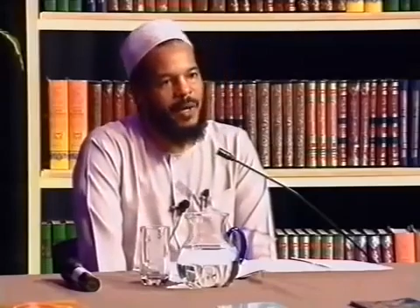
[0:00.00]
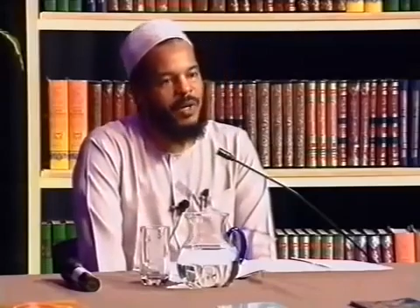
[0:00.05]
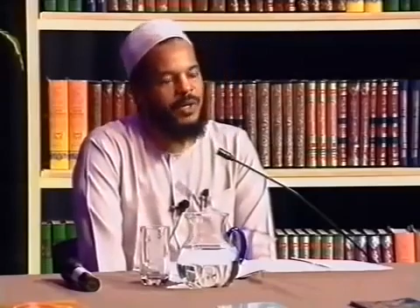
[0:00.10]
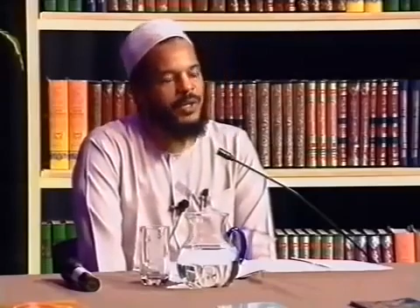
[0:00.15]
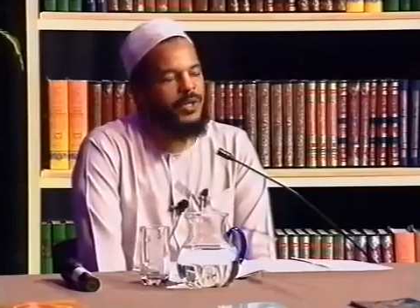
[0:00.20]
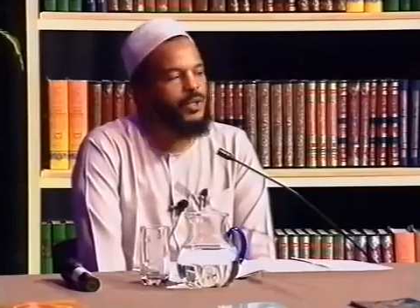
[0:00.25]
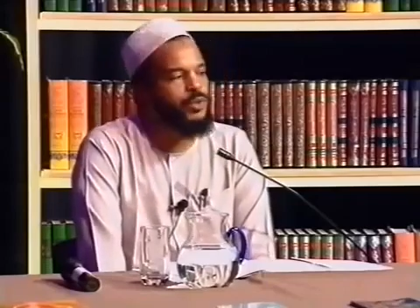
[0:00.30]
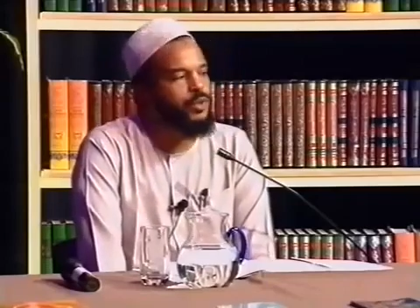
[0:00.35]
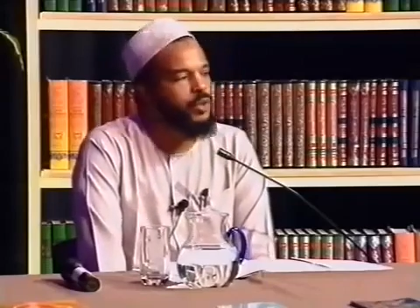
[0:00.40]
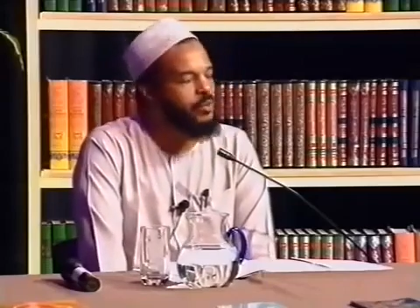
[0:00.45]
a
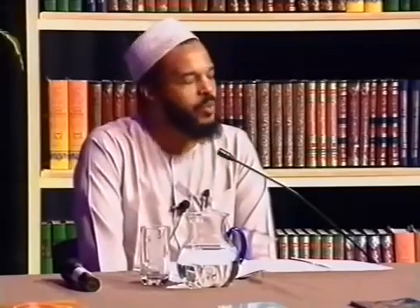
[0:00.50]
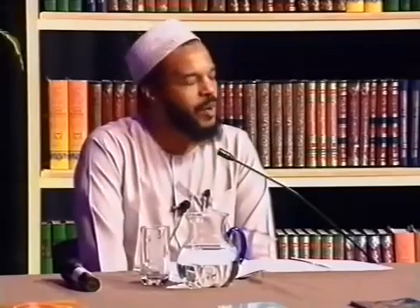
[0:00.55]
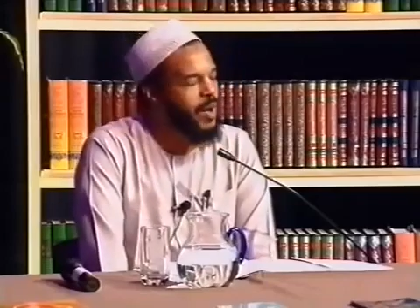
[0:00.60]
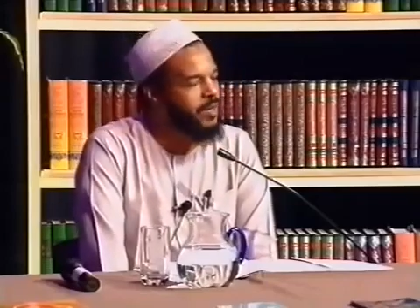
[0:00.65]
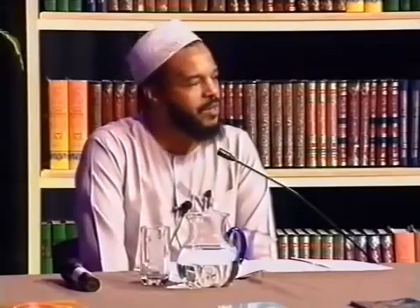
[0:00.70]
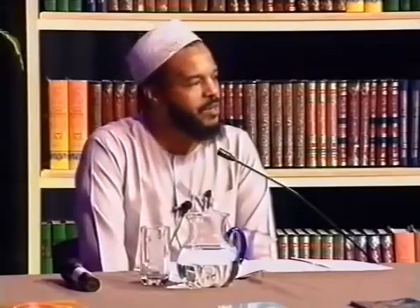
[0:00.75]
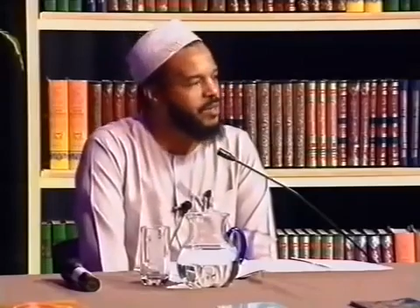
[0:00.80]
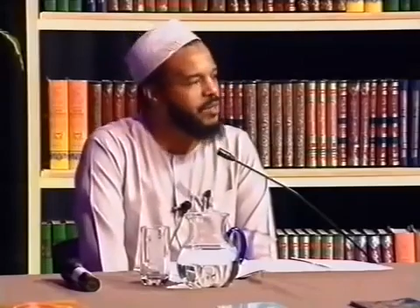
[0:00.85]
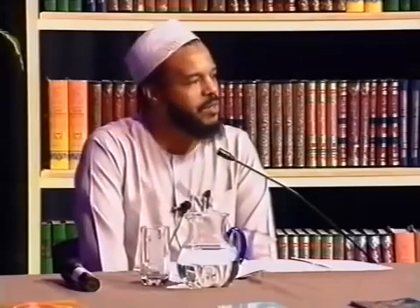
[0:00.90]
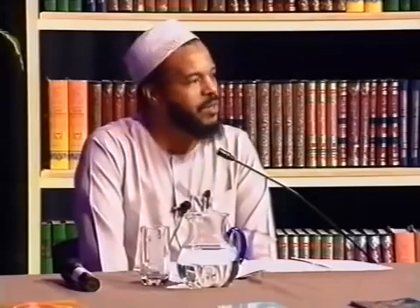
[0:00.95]
continual
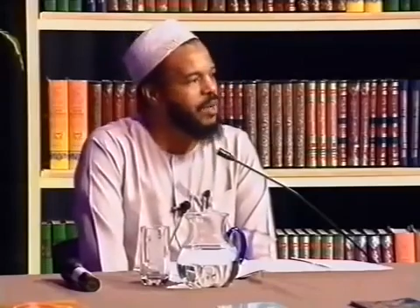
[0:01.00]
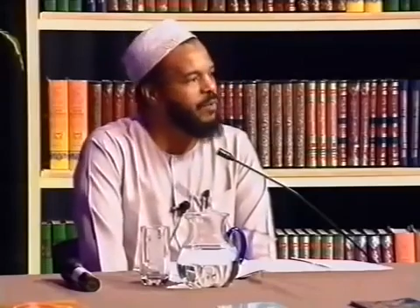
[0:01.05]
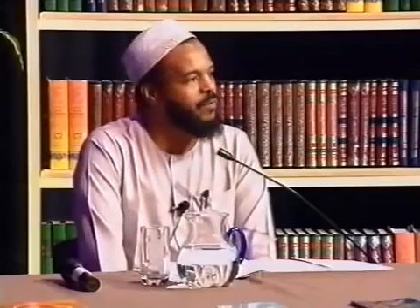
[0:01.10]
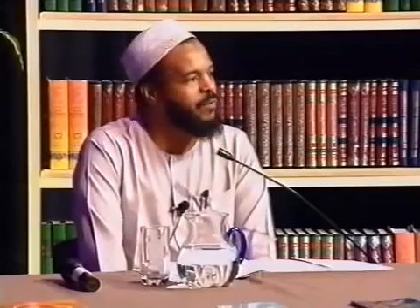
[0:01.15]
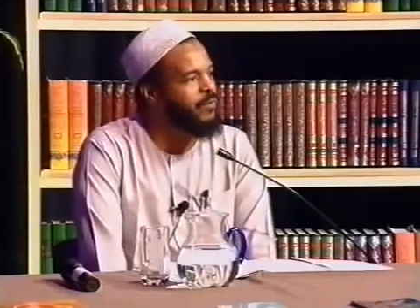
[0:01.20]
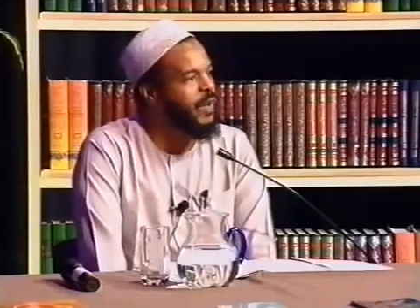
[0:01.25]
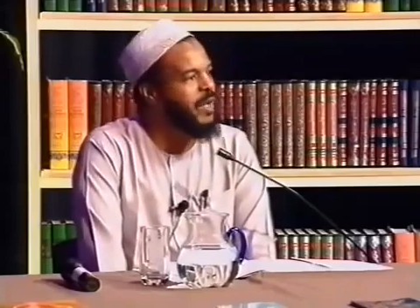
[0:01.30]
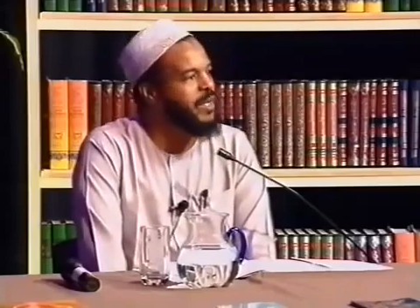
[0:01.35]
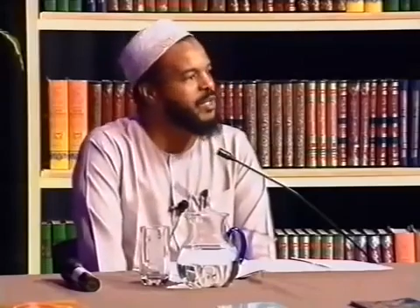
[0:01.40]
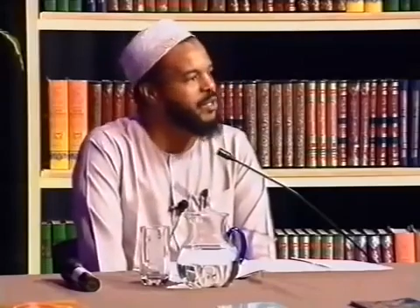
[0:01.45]
process
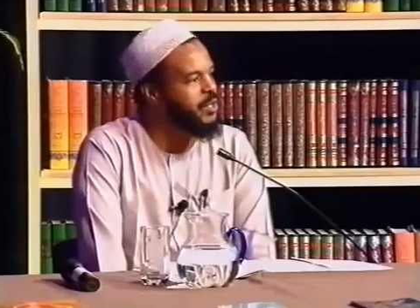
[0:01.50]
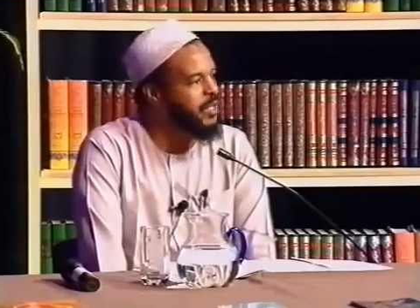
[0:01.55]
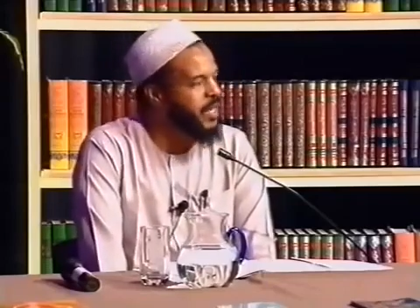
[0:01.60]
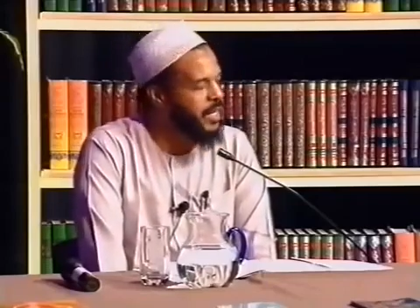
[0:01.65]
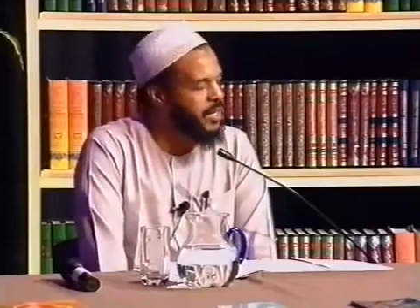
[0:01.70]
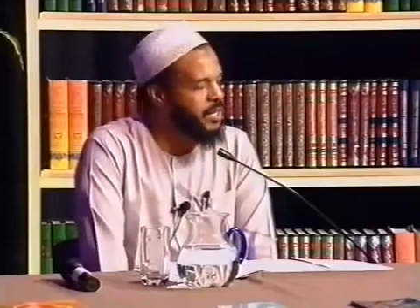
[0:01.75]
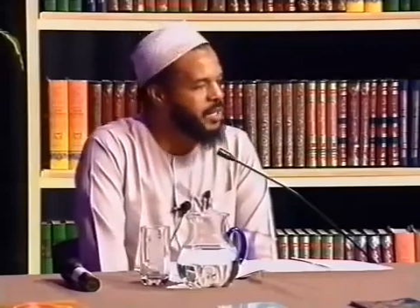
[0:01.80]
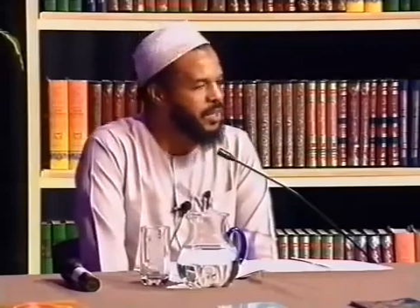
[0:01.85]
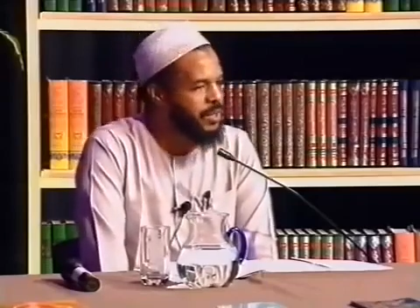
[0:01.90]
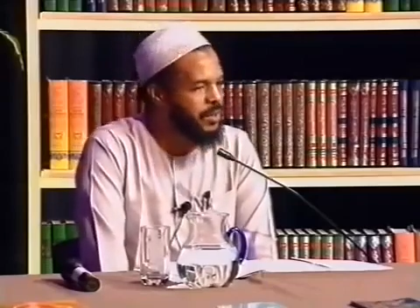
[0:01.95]
of
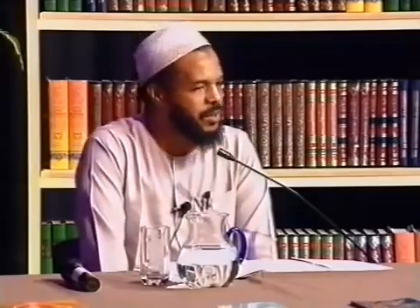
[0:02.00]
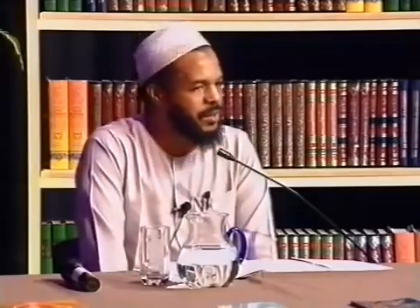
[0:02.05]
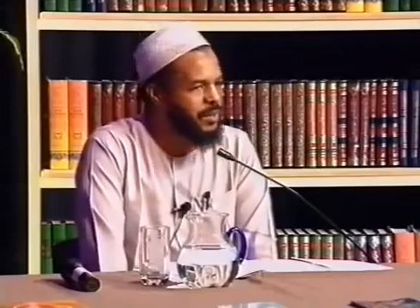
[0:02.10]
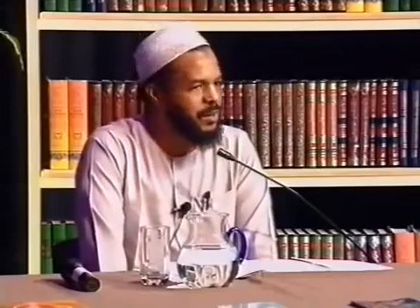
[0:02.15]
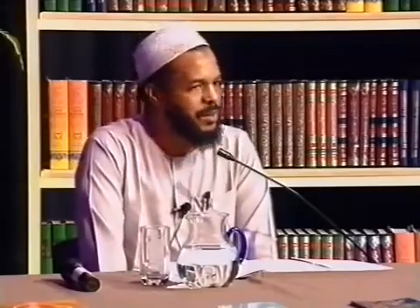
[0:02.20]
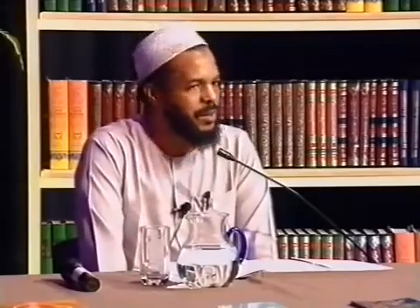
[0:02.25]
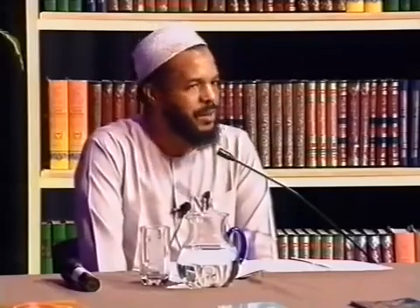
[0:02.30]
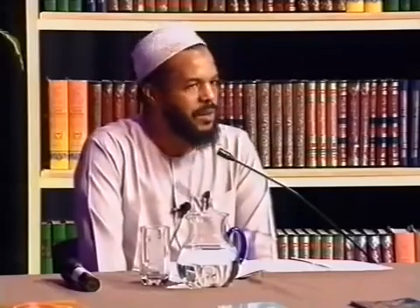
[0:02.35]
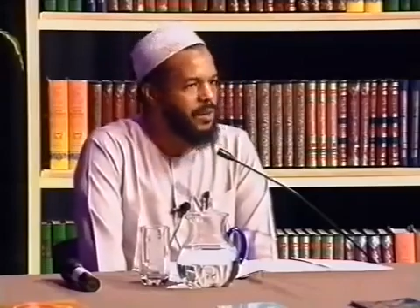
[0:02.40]
education,